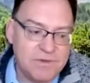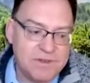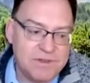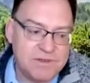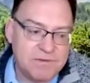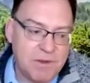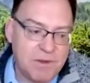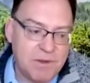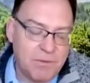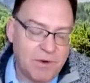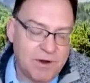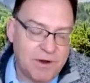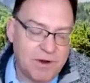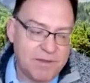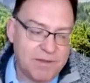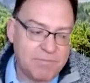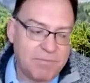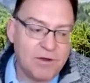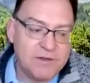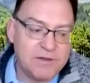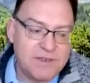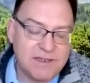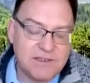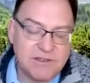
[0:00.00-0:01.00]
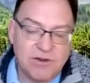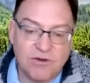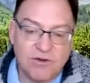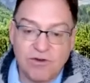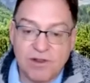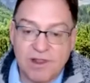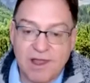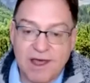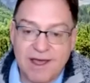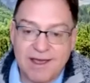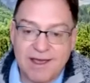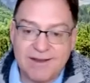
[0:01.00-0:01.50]
was, were the projects that
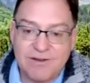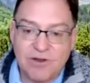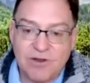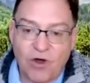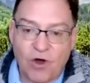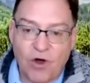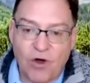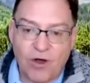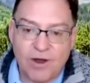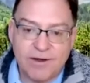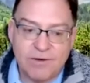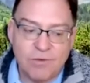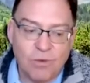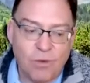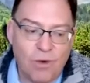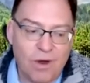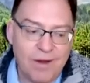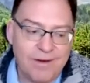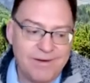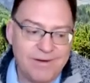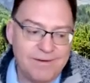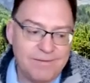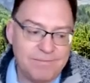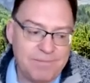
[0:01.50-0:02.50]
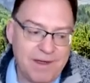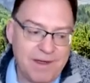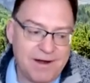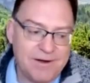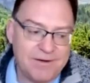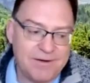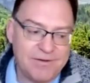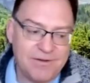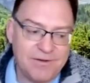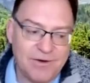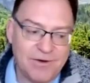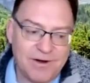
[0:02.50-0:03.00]
relied on one
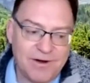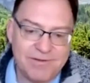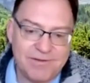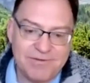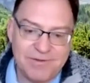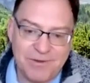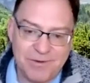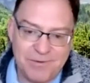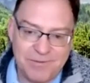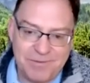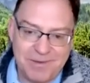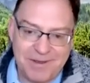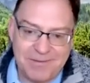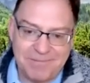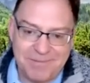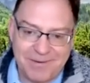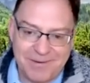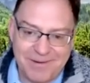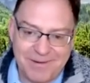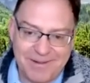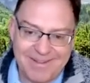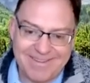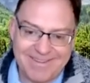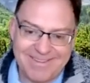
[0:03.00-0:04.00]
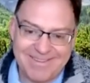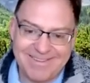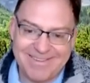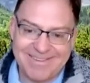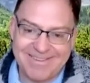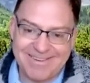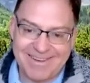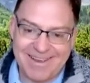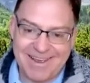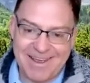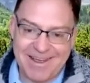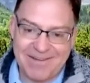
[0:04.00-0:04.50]
person or a few people, and
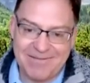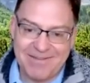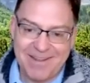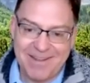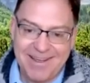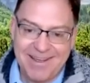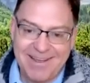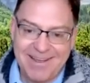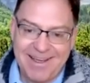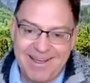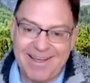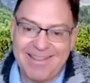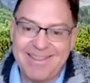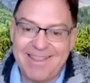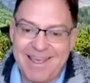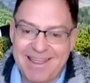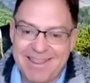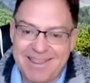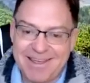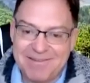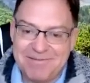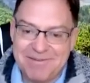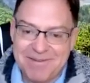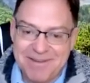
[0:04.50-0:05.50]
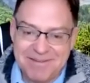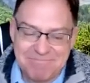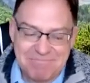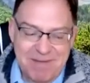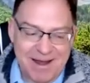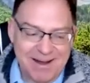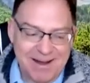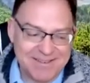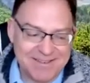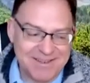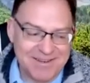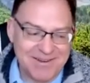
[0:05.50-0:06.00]
uh, and then the
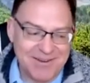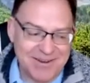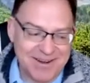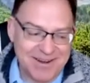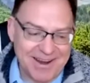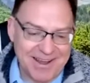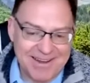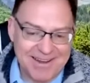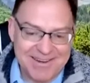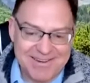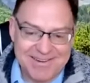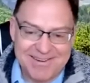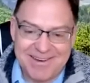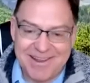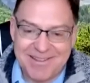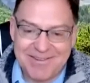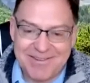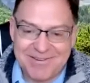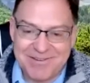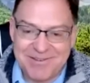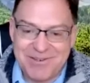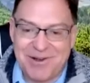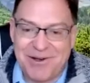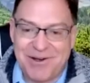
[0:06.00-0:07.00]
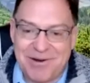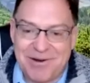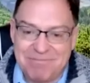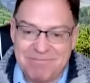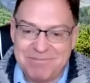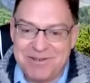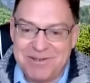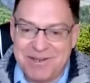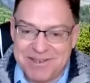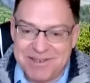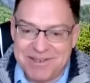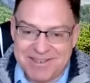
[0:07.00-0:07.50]
person got another job
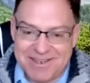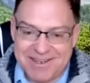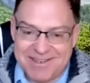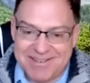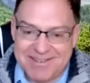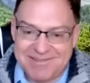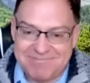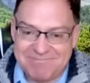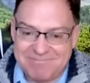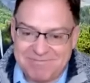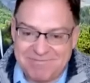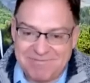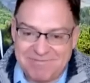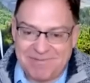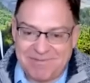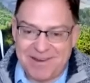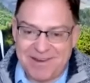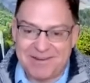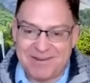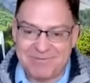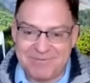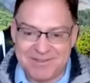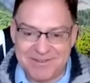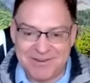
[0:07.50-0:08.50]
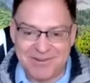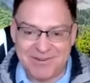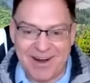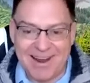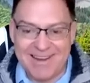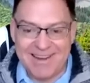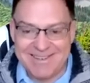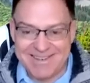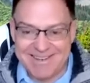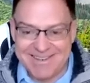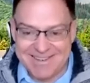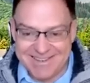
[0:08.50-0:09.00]
just as funding was
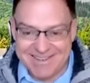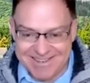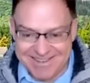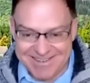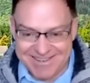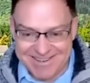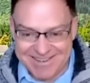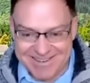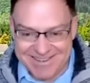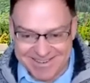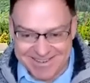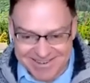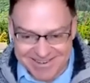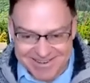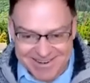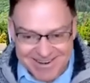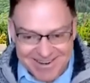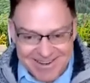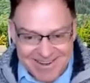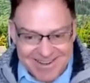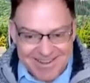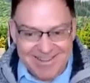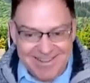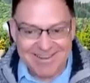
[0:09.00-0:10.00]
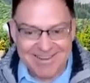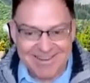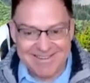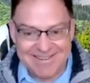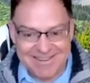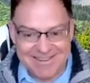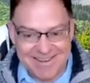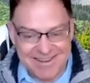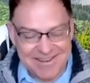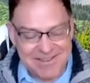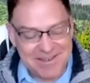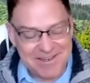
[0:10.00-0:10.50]
granted, indeed, or or
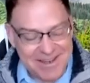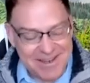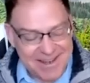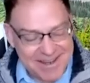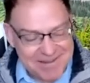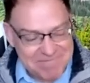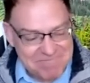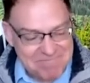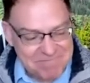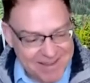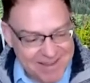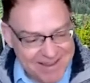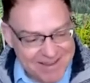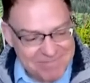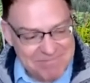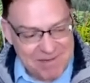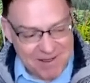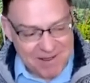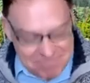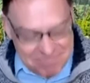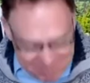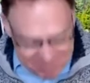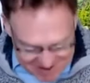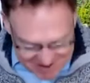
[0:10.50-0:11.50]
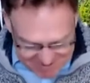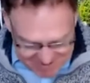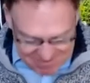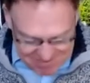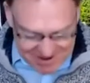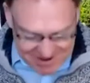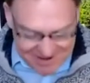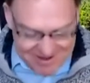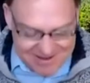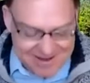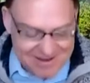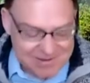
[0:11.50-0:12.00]
such. Um, but yeah,
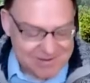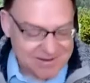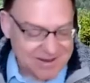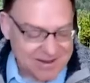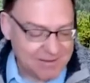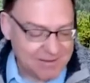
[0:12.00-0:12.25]
many times